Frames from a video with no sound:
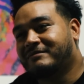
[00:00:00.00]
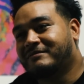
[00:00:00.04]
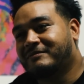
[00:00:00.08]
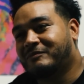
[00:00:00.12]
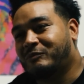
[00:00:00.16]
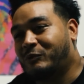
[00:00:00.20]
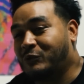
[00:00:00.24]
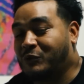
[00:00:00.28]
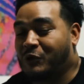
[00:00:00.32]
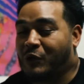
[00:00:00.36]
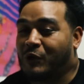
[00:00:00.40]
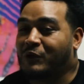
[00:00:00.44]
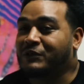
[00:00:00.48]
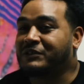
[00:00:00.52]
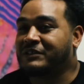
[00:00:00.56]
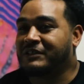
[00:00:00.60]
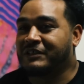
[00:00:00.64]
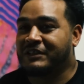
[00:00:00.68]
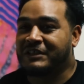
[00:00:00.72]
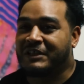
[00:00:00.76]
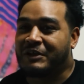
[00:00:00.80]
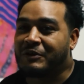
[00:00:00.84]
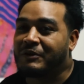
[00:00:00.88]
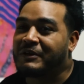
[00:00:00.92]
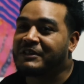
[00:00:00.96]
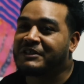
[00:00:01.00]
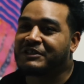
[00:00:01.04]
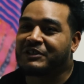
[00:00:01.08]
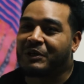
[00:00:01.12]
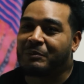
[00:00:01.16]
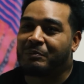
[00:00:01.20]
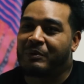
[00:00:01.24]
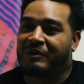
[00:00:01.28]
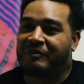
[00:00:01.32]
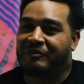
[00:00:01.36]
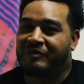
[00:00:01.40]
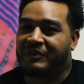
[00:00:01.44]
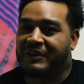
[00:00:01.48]
we'd go to the dairy,
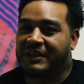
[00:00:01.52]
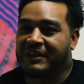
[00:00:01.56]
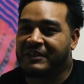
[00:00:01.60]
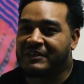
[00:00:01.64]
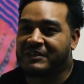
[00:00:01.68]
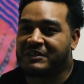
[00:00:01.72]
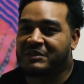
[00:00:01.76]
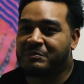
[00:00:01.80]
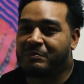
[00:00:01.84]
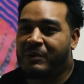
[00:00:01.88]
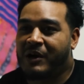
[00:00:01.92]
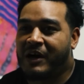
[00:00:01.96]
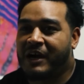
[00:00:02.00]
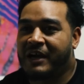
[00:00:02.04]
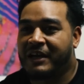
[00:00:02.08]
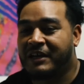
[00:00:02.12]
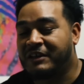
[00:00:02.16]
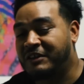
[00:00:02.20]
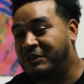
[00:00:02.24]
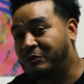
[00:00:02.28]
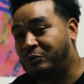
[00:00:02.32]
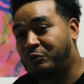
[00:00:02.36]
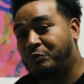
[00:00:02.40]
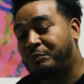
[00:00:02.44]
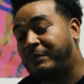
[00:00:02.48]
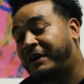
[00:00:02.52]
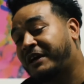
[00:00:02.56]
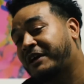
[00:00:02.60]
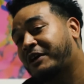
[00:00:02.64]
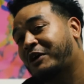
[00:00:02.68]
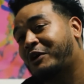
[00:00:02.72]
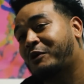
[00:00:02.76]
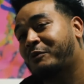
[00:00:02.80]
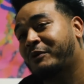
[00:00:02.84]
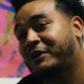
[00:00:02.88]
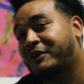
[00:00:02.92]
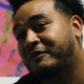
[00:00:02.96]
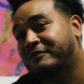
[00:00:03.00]
stop off and get his pie, and then we'll make
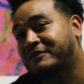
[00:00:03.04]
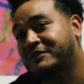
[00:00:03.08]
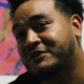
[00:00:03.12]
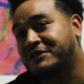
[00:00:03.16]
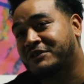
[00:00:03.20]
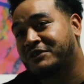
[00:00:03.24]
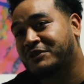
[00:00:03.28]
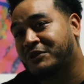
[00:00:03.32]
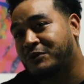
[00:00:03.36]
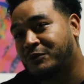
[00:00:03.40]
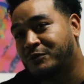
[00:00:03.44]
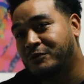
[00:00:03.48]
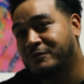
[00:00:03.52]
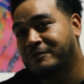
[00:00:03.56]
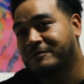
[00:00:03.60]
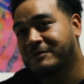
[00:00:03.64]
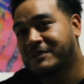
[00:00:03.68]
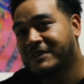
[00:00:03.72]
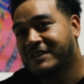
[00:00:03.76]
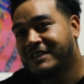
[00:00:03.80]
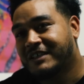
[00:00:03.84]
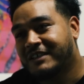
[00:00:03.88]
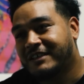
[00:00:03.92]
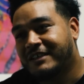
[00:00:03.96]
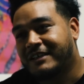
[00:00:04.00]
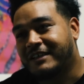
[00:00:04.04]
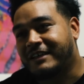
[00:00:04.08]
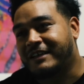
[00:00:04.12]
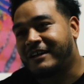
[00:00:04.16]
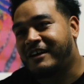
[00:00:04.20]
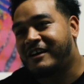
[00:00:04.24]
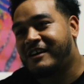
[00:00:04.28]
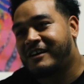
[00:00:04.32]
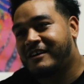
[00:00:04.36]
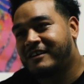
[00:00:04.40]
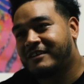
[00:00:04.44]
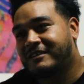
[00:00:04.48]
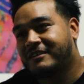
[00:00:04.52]
our way off to school. And
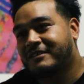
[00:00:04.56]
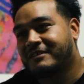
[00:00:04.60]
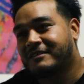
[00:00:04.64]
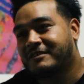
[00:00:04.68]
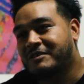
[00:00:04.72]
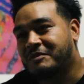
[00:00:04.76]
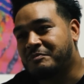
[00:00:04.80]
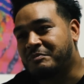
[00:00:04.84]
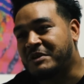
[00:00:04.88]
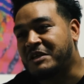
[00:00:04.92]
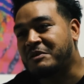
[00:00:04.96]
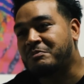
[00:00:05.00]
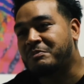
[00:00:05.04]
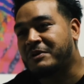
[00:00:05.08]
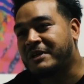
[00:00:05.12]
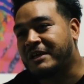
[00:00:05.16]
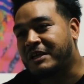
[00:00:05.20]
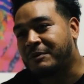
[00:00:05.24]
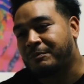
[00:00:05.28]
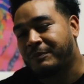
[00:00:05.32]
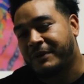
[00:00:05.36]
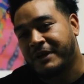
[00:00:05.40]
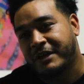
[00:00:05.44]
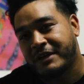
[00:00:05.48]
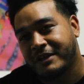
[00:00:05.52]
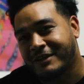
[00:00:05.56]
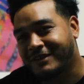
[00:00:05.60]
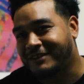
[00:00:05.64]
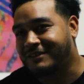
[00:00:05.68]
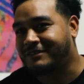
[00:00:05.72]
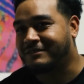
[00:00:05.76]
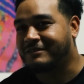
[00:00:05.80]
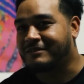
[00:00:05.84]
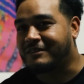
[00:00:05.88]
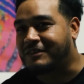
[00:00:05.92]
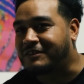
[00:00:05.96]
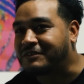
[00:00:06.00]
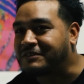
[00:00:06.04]
me being me,
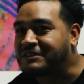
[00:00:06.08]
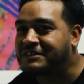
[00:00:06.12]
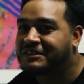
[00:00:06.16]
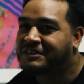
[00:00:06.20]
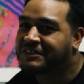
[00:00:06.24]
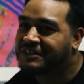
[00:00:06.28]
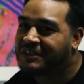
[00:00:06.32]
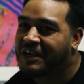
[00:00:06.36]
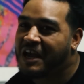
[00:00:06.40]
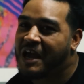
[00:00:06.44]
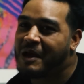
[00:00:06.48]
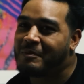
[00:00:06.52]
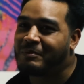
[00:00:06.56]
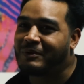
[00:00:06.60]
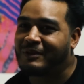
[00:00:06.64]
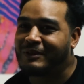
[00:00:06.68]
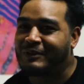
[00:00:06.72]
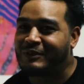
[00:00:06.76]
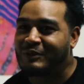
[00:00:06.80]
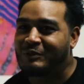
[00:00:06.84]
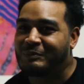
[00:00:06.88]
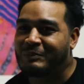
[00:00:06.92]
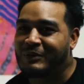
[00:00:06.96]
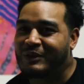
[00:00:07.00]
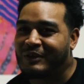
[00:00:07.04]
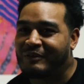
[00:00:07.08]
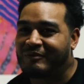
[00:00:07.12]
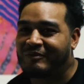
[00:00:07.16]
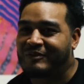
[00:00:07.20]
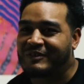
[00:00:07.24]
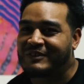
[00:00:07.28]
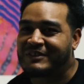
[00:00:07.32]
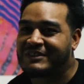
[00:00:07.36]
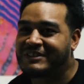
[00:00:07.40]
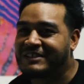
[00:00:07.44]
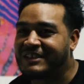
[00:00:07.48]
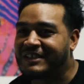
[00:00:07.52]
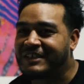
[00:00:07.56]
I'd scab a little bit of
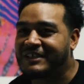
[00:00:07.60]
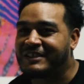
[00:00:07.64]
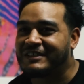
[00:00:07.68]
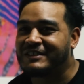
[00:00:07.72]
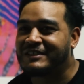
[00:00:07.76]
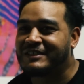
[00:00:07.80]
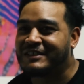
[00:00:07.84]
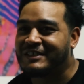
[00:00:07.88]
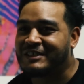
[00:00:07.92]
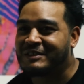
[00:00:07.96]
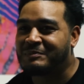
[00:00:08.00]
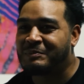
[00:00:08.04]
his steak and cheese